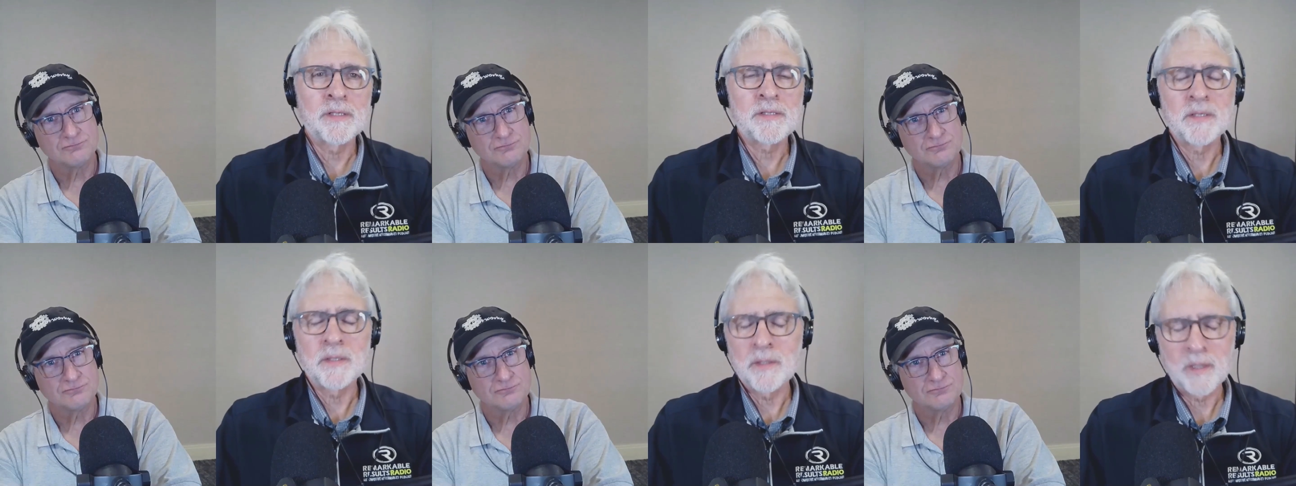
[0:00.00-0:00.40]

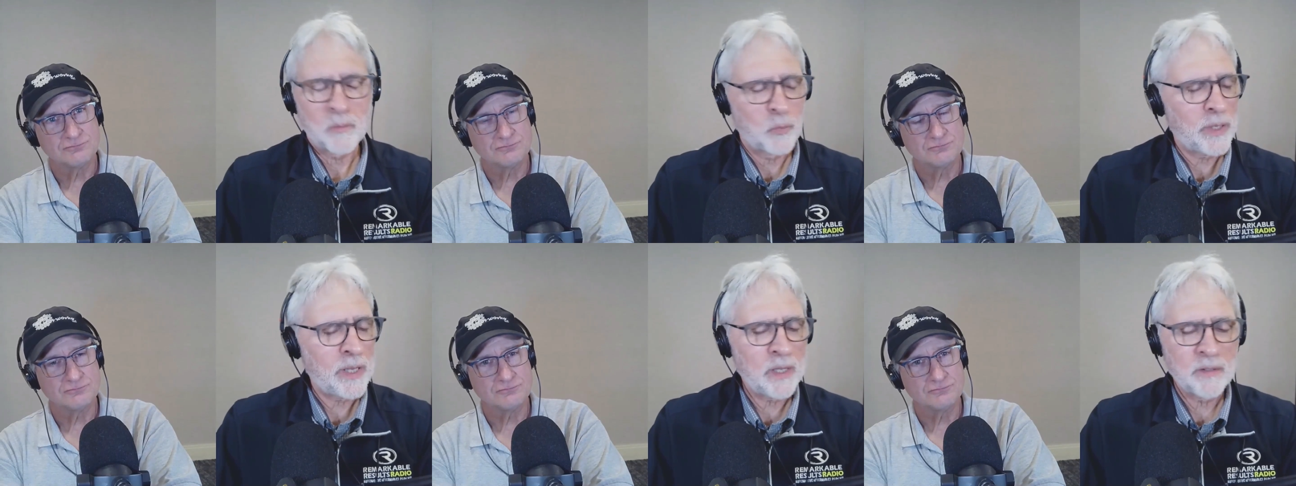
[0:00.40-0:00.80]

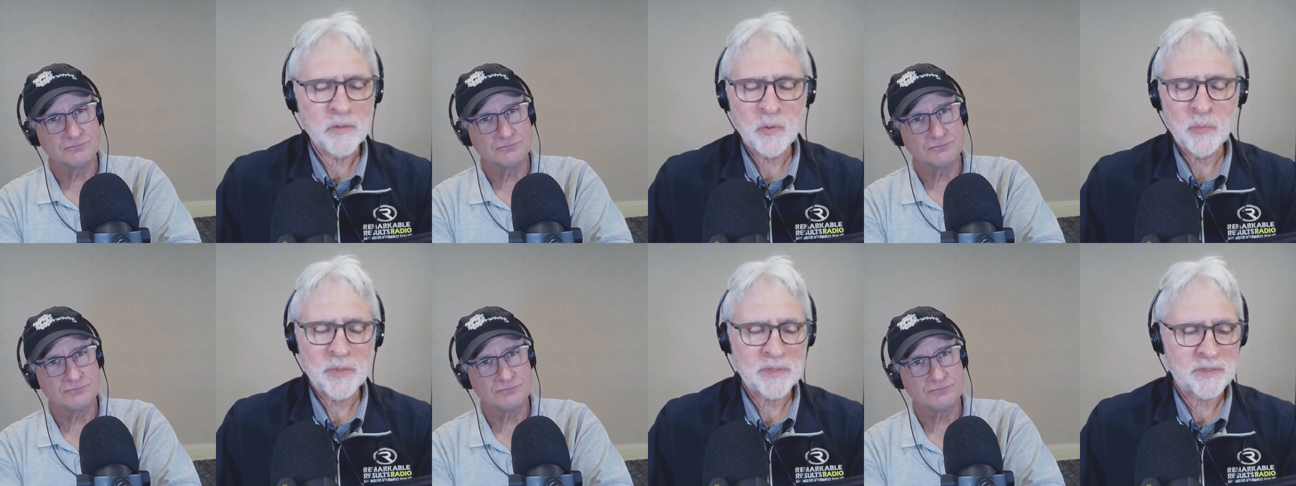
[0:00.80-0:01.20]
Speaker 1: listen,
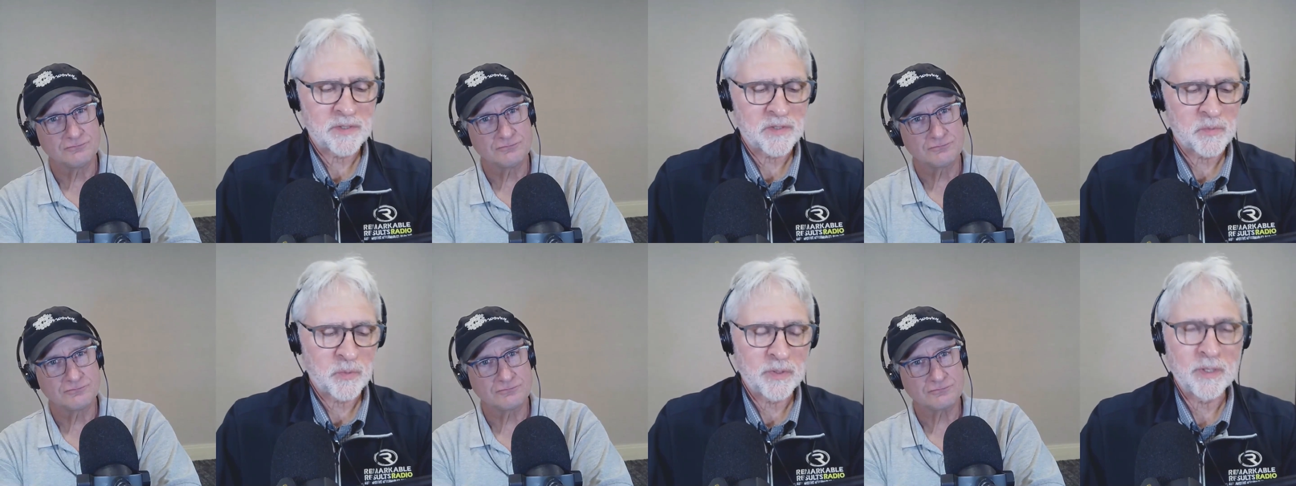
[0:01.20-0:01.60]
we do
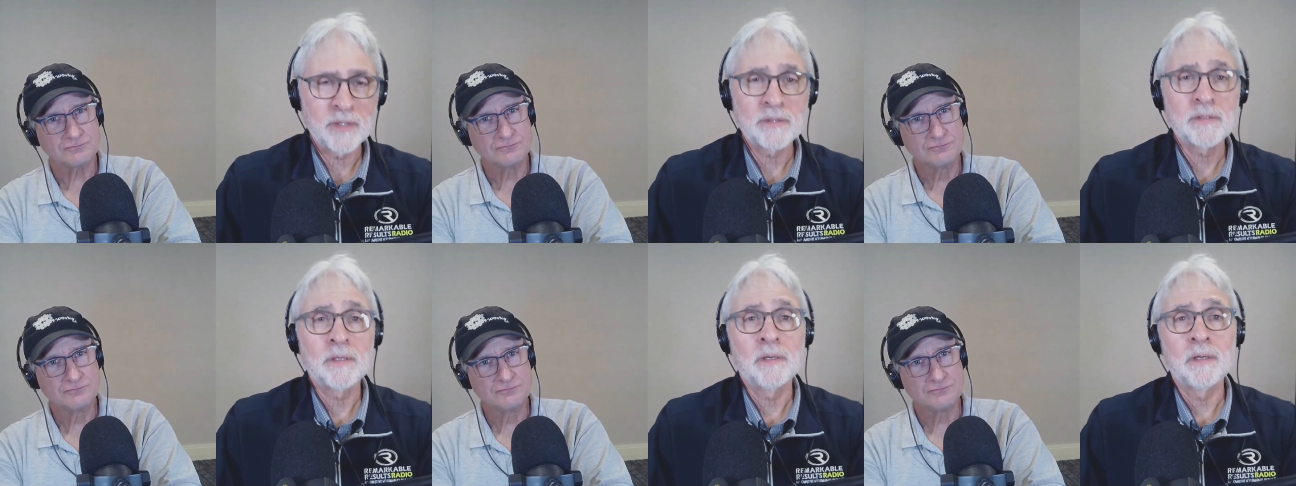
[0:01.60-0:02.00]

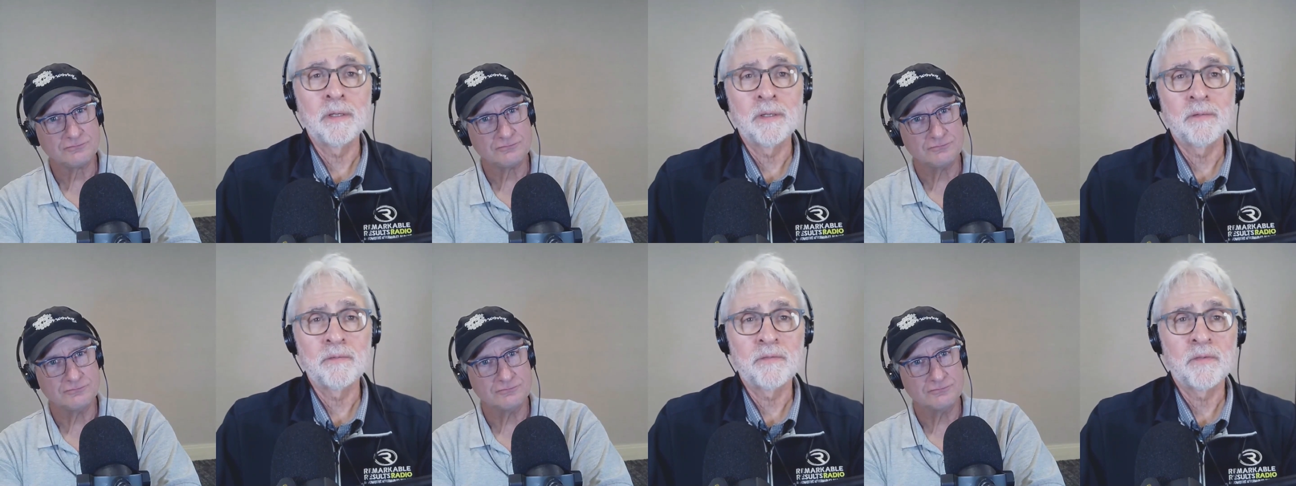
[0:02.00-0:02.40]
business with a ton